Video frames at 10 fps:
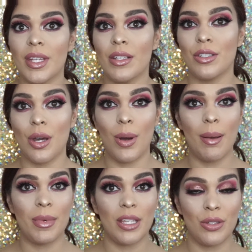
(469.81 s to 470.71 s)
So
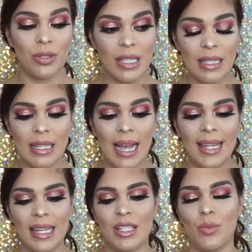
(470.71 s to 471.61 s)
I'm using this
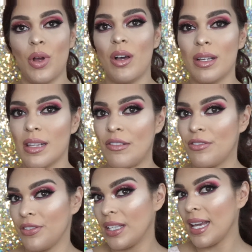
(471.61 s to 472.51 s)
highlight as well because I
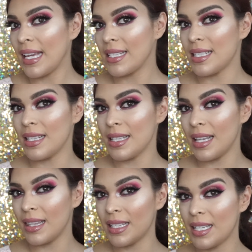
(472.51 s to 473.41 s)
feel like since
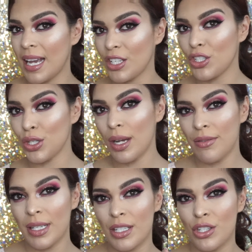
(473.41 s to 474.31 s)
the texture of
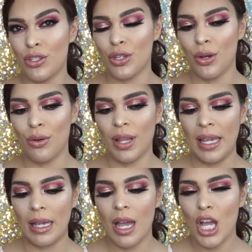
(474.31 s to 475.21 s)
it is so
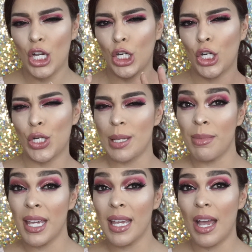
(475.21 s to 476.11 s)
like
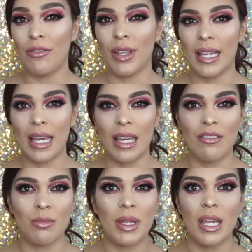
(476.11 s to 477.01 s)
creamy, I feel like it
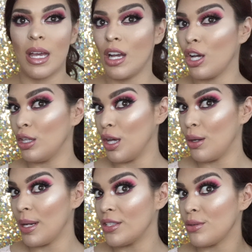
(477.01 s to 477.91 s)
gives me a
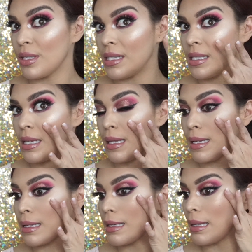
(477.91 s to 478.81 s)
glow, as you can see,
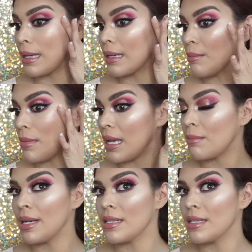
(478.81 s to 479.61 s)
like it made my